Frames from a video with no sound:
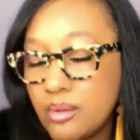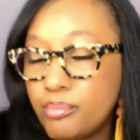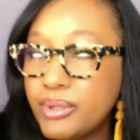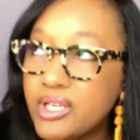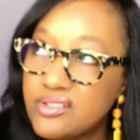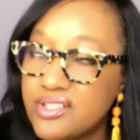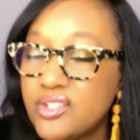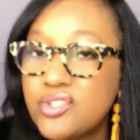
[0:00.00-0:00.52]

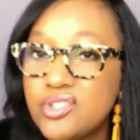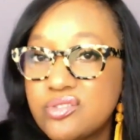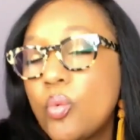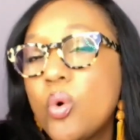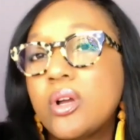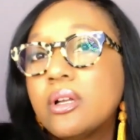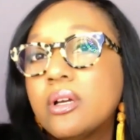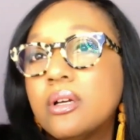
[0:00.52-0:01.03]
because I don't
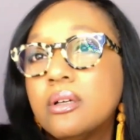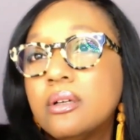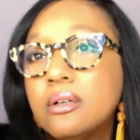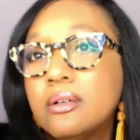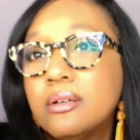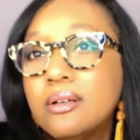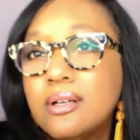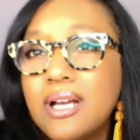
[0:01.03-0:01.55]
want
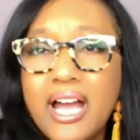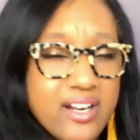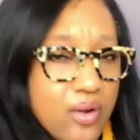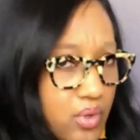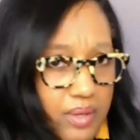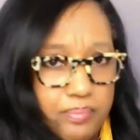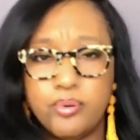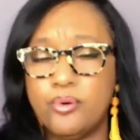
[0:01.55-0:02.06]

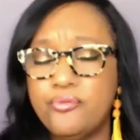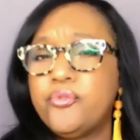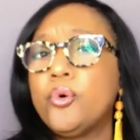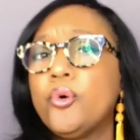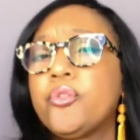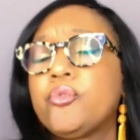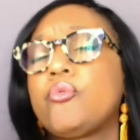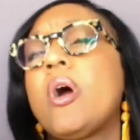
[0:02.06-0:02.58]
to put
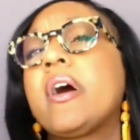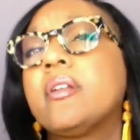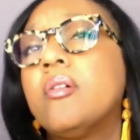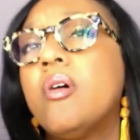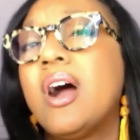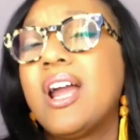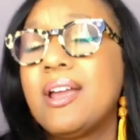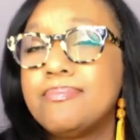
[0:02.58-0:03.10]
full
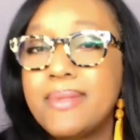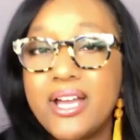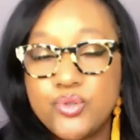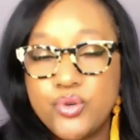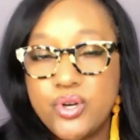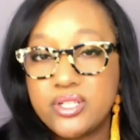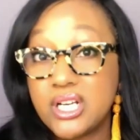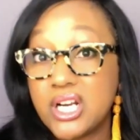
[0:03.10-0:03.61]
throttle. I am not
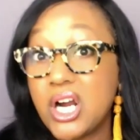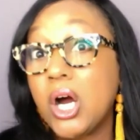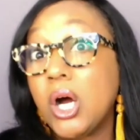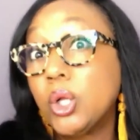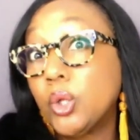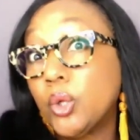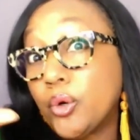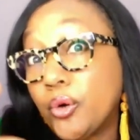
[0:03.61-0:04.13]
trying to
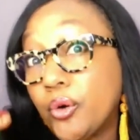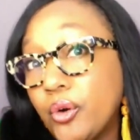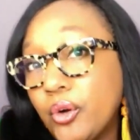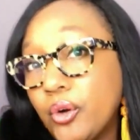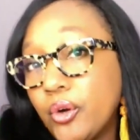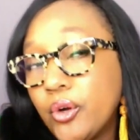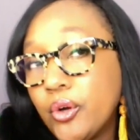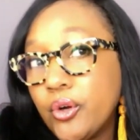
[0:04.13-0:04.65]
color
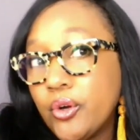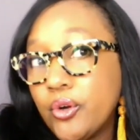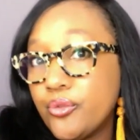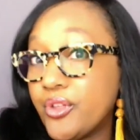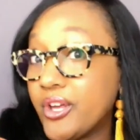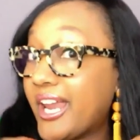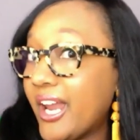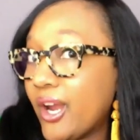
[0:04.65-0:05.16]

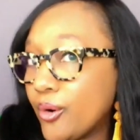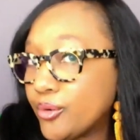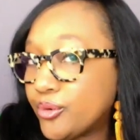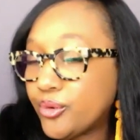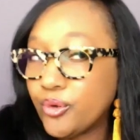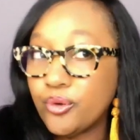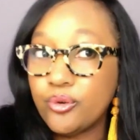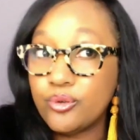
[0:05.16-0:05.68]
the
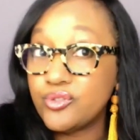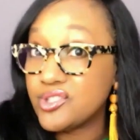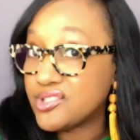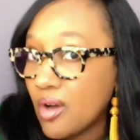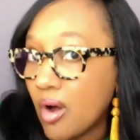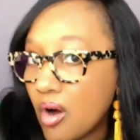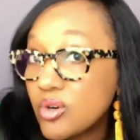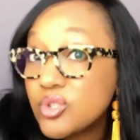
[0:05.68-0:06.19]
character or the
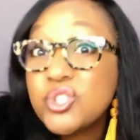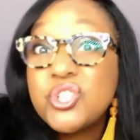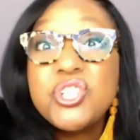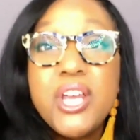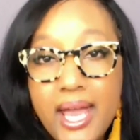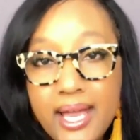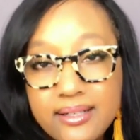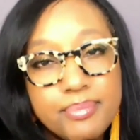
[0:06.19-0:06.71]
songs
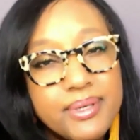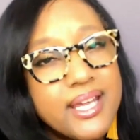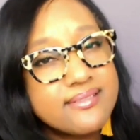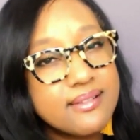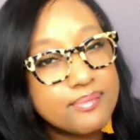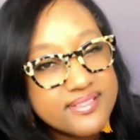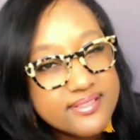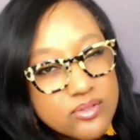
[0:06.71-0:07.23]
yet
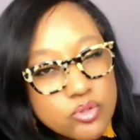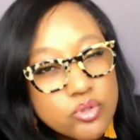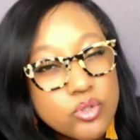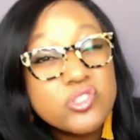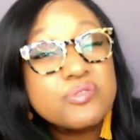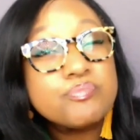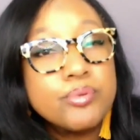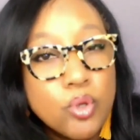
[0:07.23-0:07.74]
because I'm still
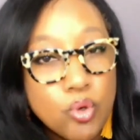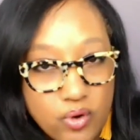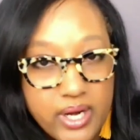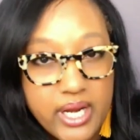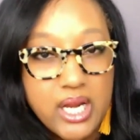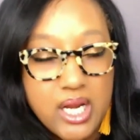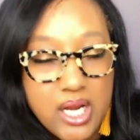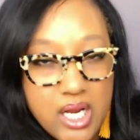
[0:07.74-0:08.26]

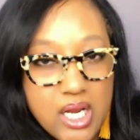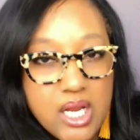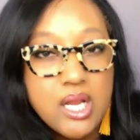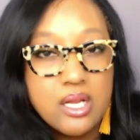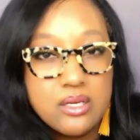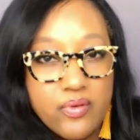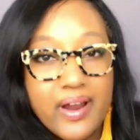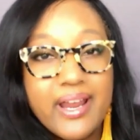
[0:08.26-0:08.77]
exploring,
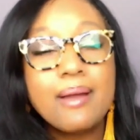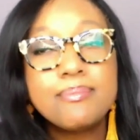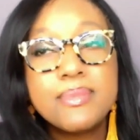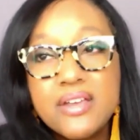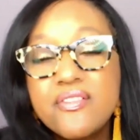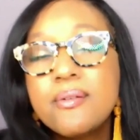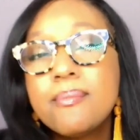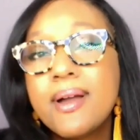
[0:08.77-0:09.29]
right? I'm
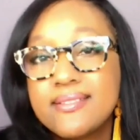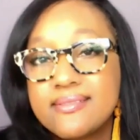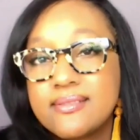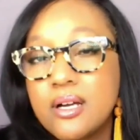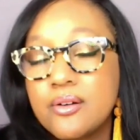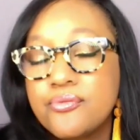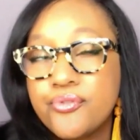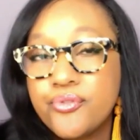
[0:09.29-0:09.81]
giving
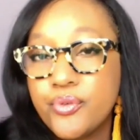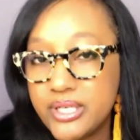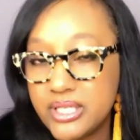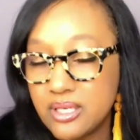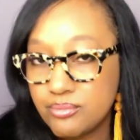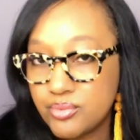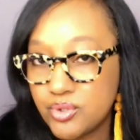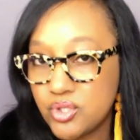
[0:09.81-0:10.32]
myself
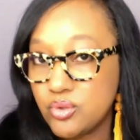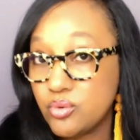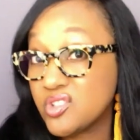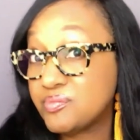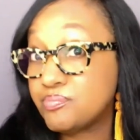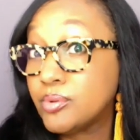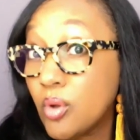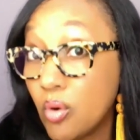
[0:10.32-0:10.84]
freedom to
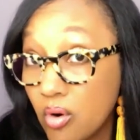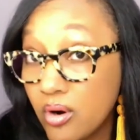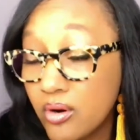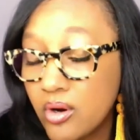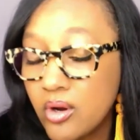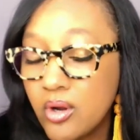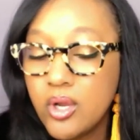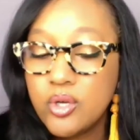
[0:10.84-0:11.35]
explore.
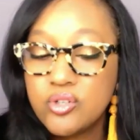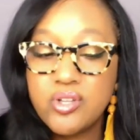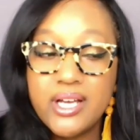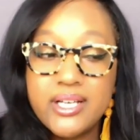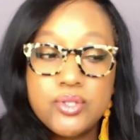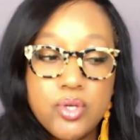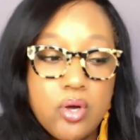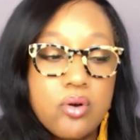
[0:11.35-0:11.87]
So
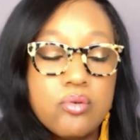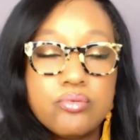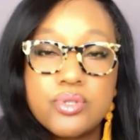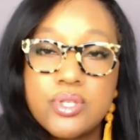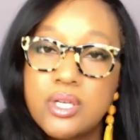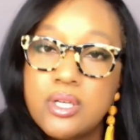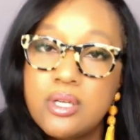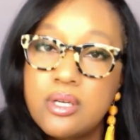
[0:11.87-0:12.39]
I don't
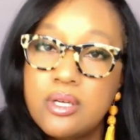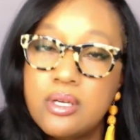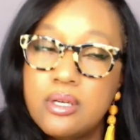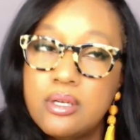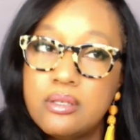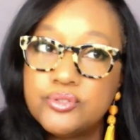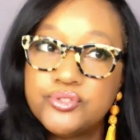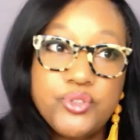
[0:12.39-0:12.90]

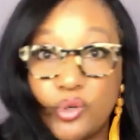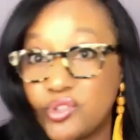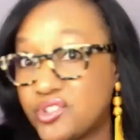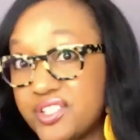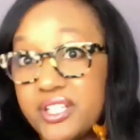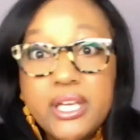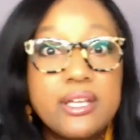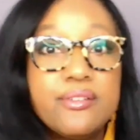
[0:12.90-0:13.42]
start
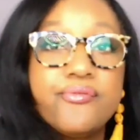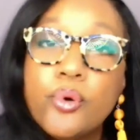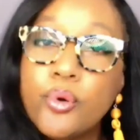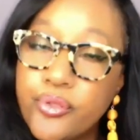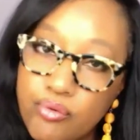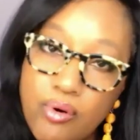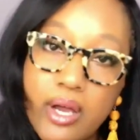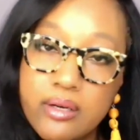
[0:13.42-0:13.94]
singing full
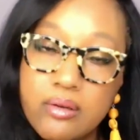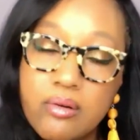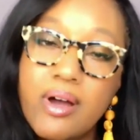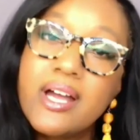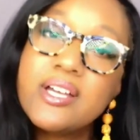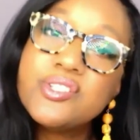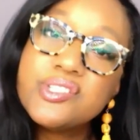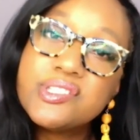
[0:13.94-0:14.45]
throttle.
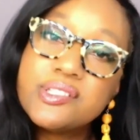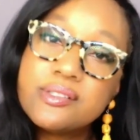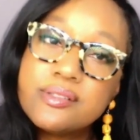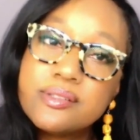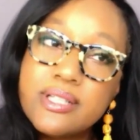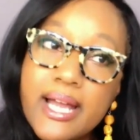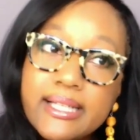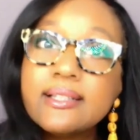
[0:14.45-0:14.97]
I just
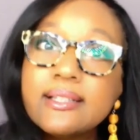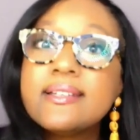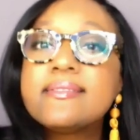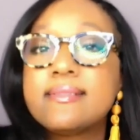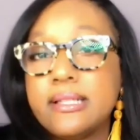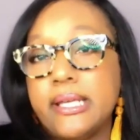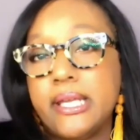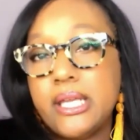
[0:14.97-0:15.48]
slightly
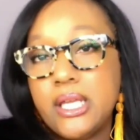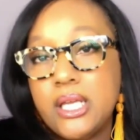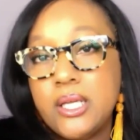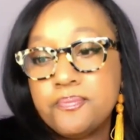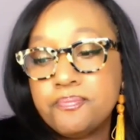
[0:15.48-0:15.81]
sing